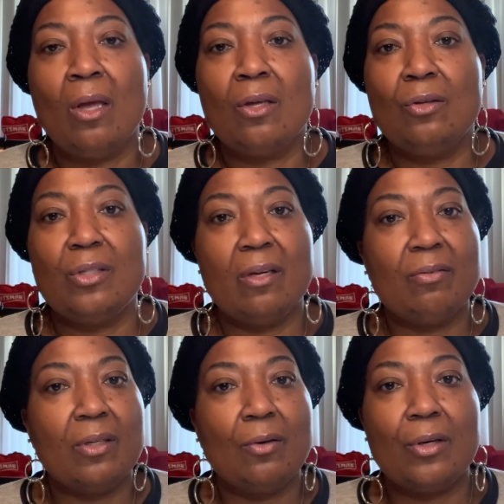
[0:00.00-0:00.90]
You're
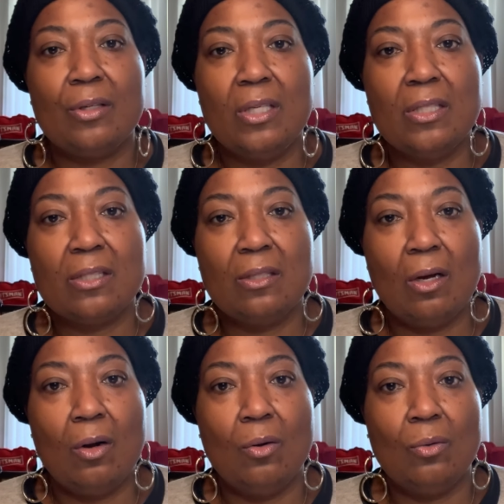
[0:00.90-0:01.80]
definitely going to need to
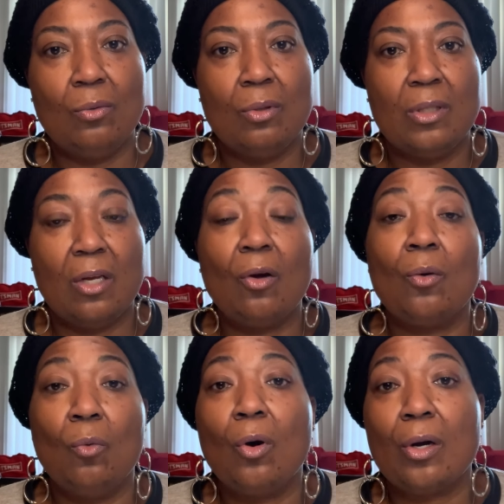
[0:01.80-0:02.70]
know, they're going
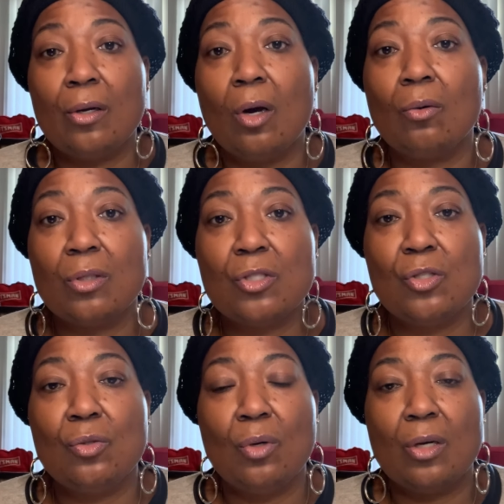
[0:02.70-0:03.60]
to want to know that
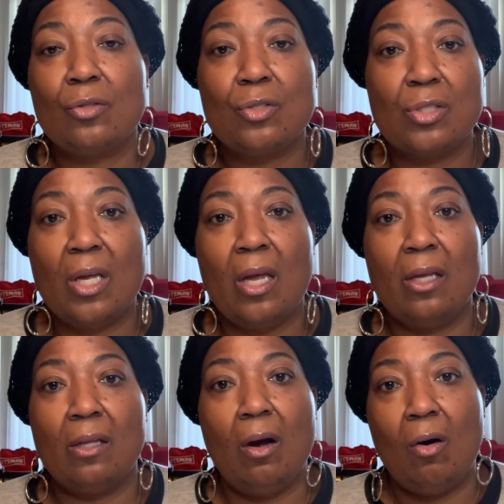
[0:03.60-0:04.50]
you
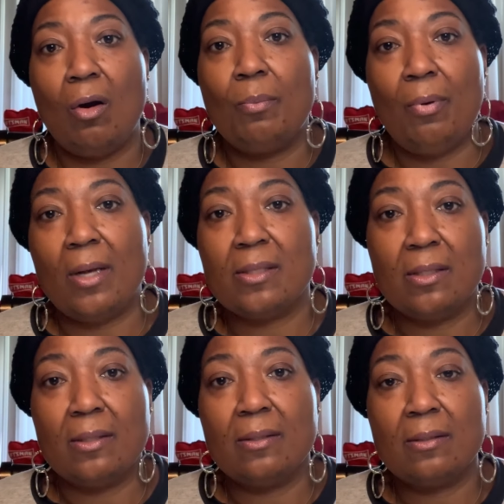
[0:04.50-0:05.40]
understand the art
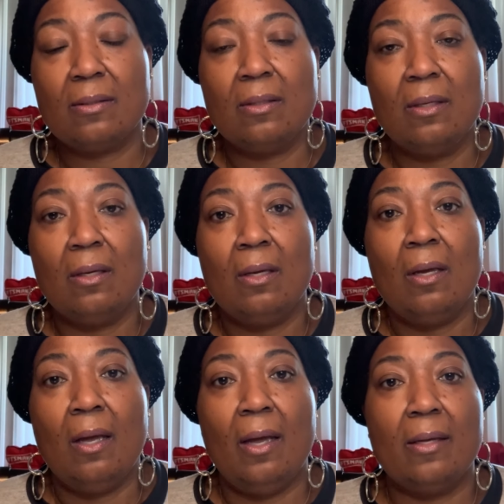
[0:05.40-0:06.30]
process.
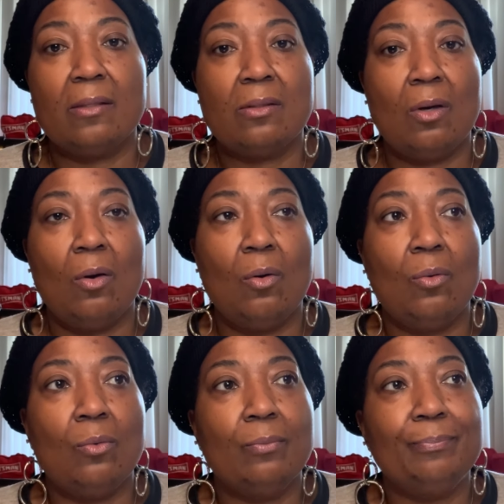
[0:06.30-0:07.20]
And
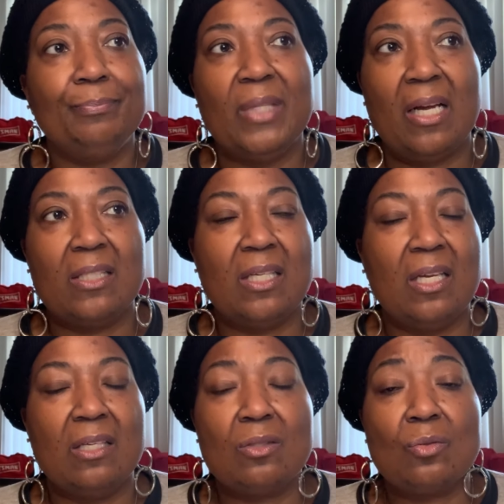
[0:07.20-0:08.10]
so, like I
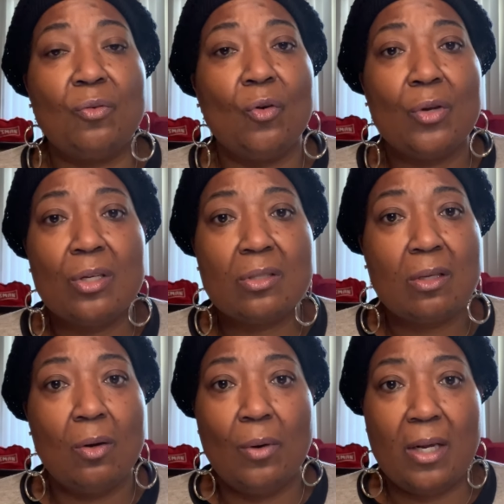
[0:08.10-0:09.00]
said, this was 4 years
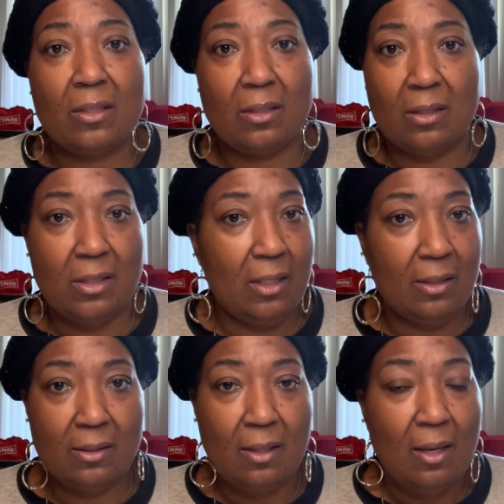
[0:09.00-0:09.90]
ago when I took the
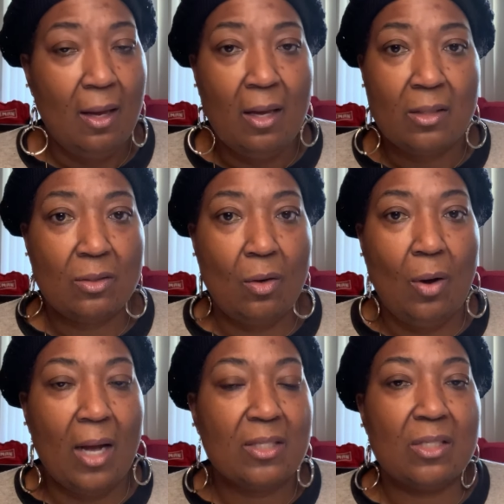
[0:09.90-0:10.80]
test. So
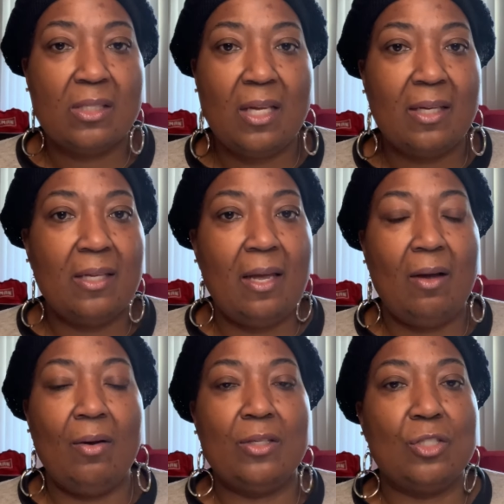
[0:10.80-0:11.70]
I just sat
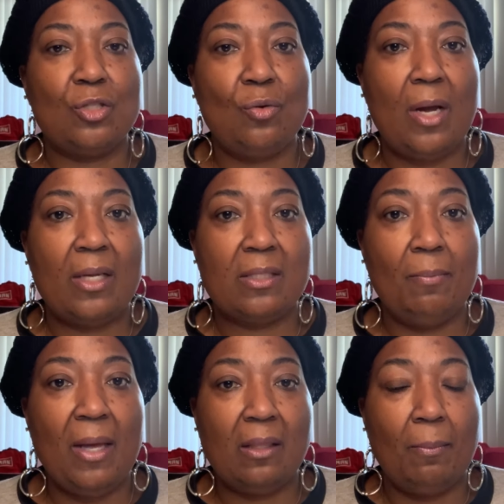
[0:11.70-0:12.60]
down and just tried to
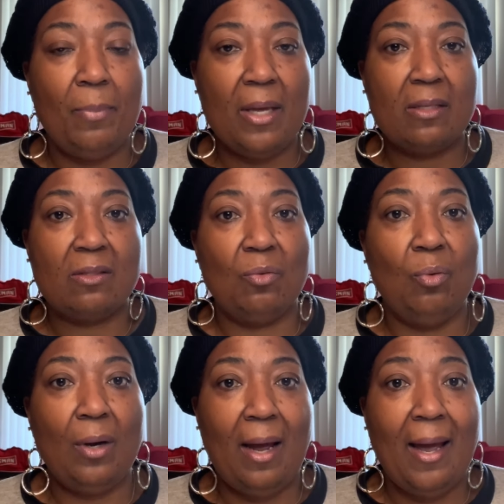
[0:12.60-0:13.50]
make the best of
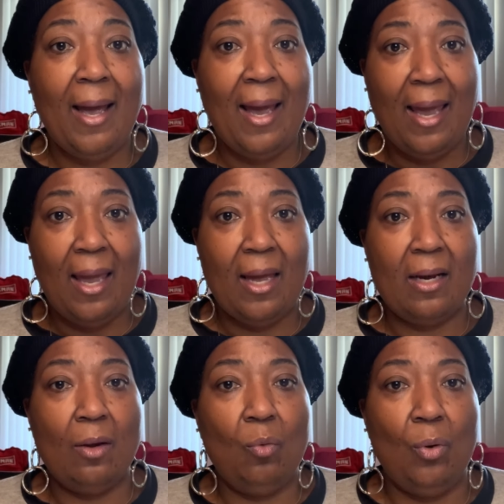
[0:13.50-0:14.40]
what I had
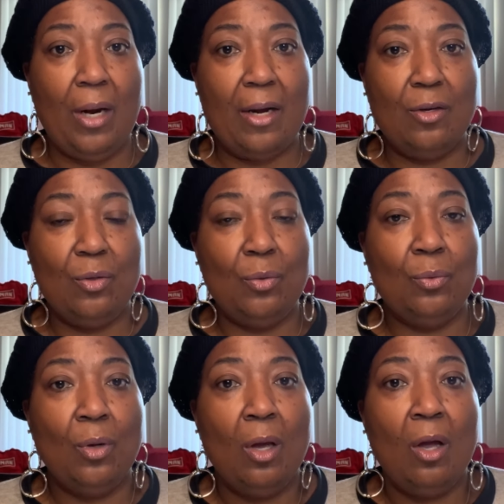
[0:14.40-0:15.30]
and what I knew
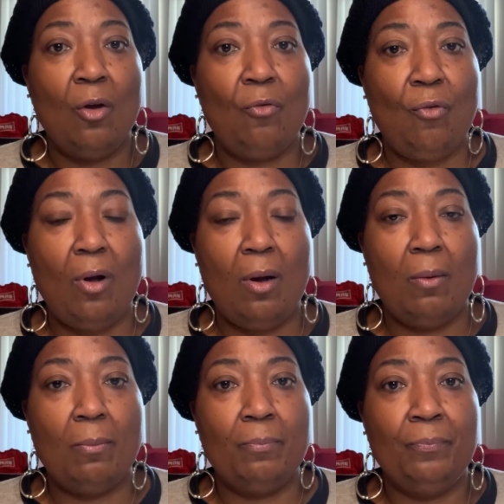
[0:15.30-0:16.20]

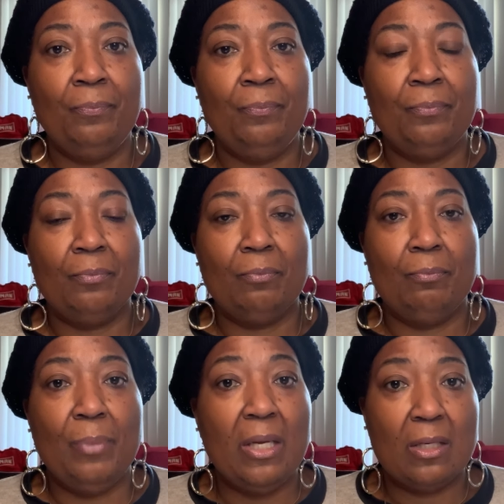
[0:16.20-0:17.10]
from
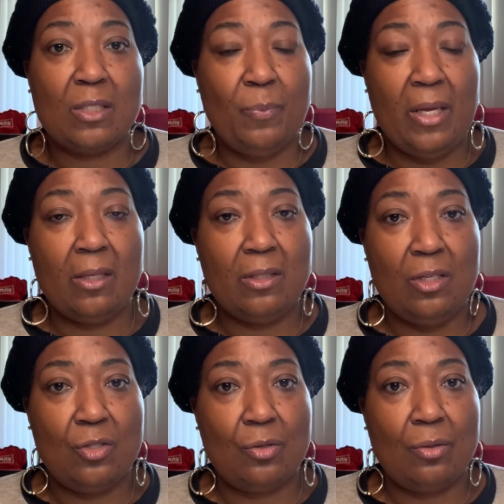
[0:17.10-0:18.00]
being a SPED
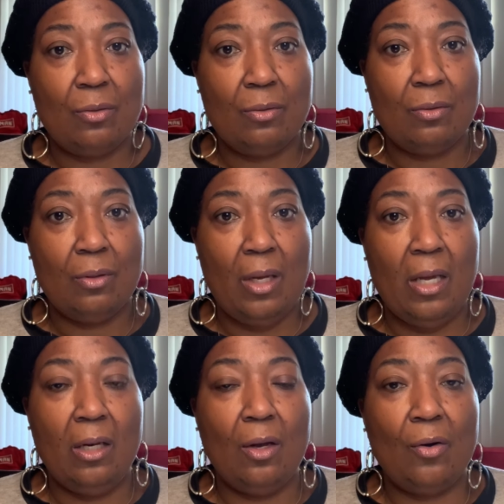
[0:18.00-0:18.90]
teacher
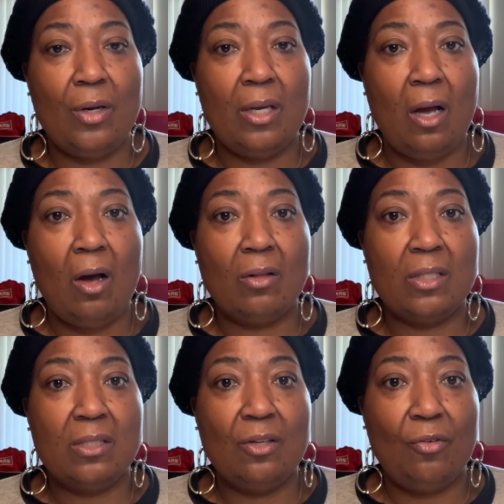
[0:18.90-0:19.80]
and learning all
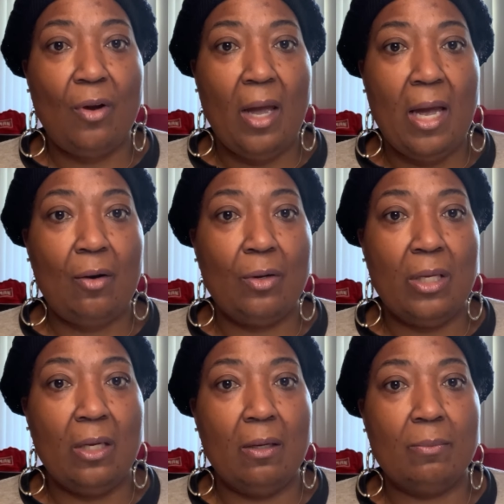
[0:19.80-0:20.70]
these different
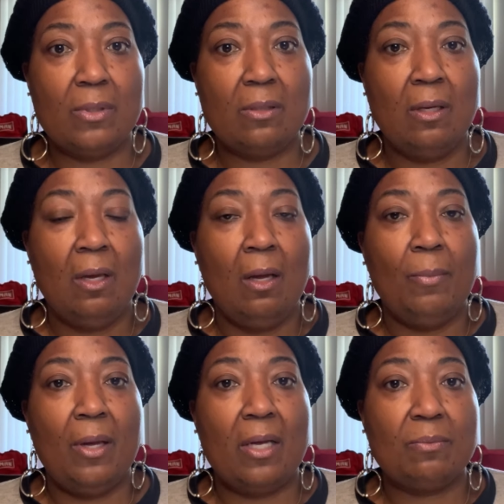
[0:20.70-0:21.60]
acronyms,
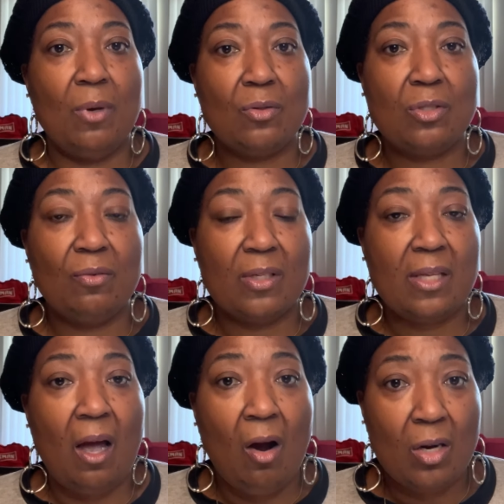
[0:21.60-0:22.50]
because most of us
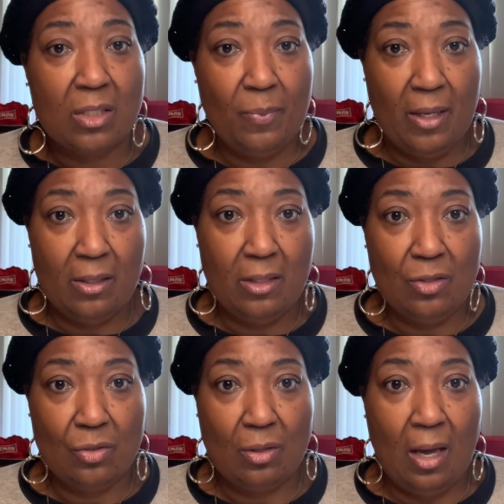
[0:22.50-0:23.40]
are SPED
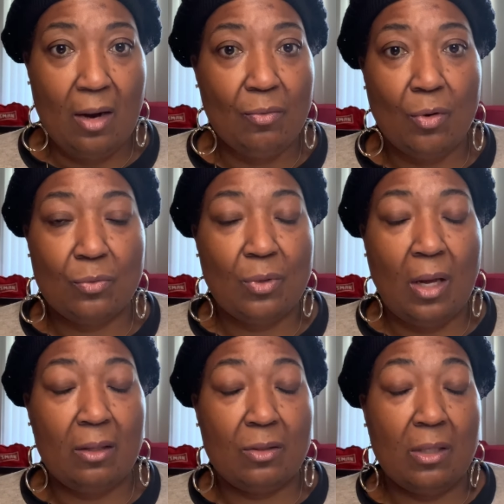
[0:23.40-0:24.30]
teachers. I don't know,
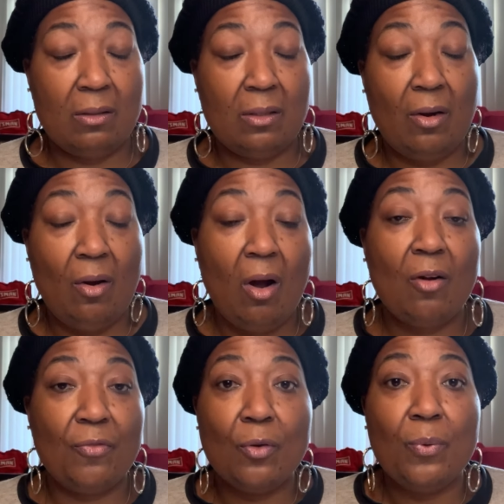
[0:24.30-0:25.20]
there are a
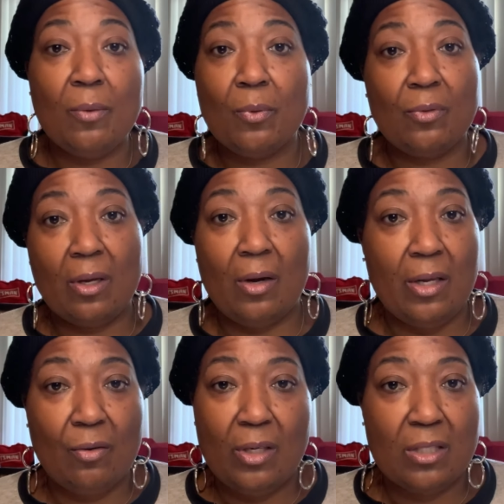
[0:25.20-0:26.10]
few people that are
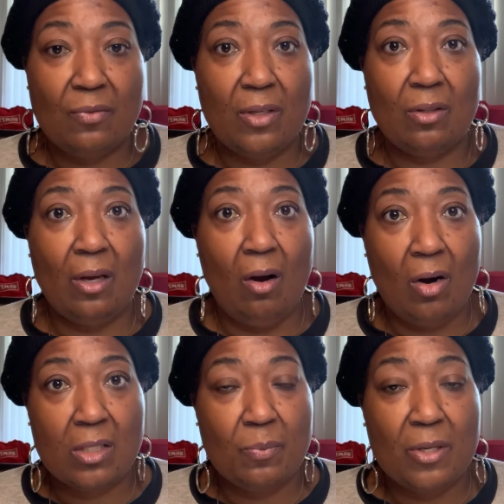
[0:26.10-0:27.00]
entering this field that
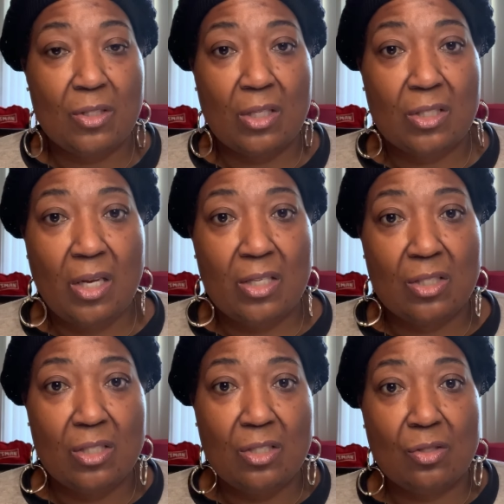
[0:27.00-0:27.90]
aren't special education
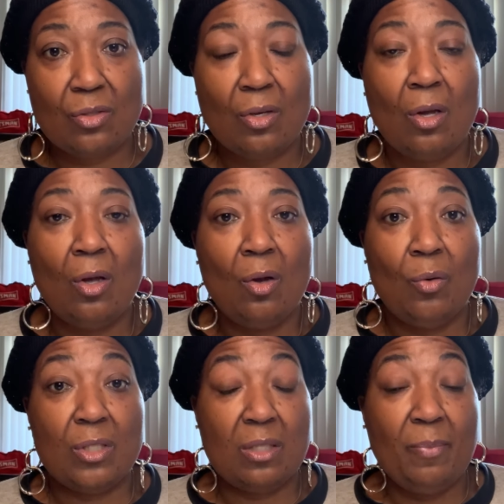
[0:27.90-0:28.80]
teachers,
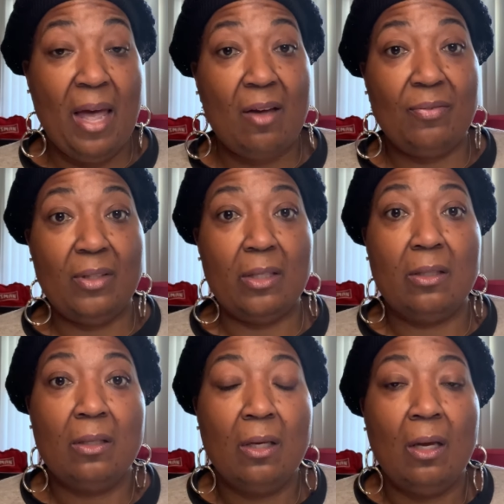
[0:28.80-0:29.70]
which is baffling.
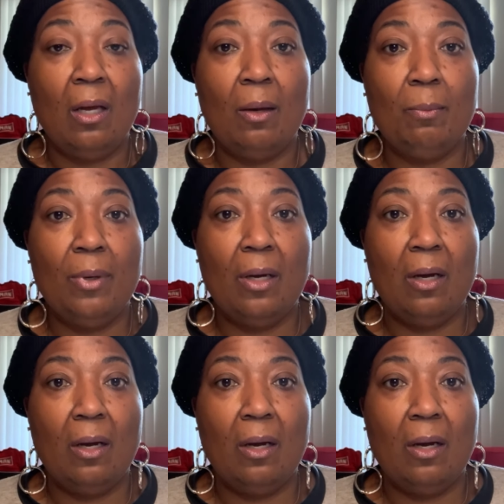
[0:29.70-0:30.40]
But